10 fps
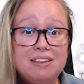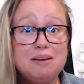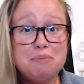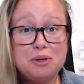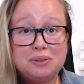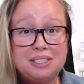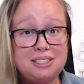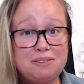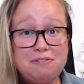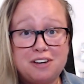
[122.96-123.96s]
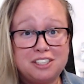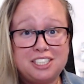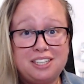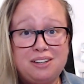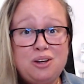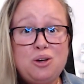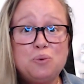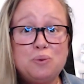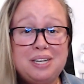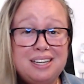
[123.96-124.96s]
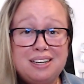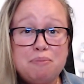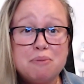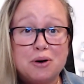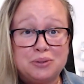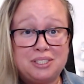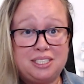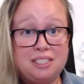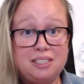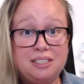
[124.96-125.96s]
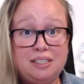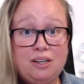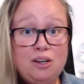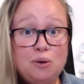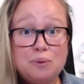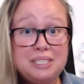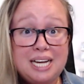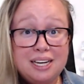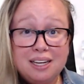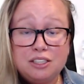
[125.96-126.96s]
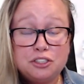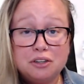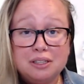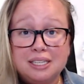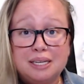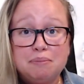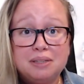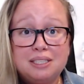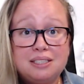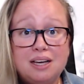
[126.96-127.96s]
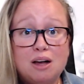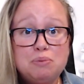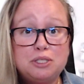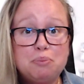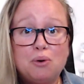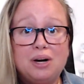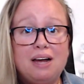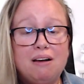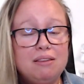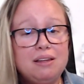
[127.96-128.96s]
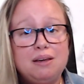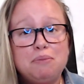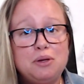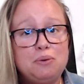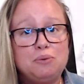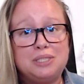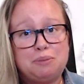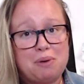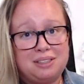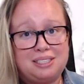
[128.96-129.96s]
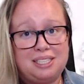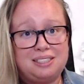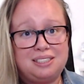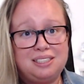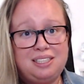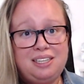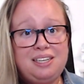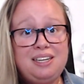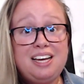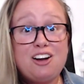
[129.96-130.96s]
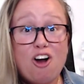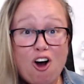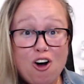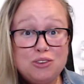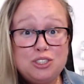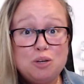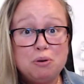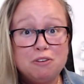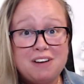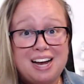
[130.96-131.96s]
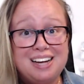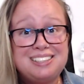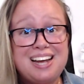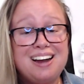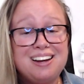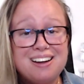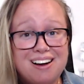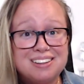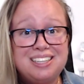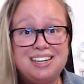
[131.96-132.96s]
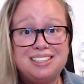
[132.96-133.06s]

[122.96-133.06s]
immune system function when needed most. When taken internally, Melissa helps support healthy immune responses. It also provides antioxidant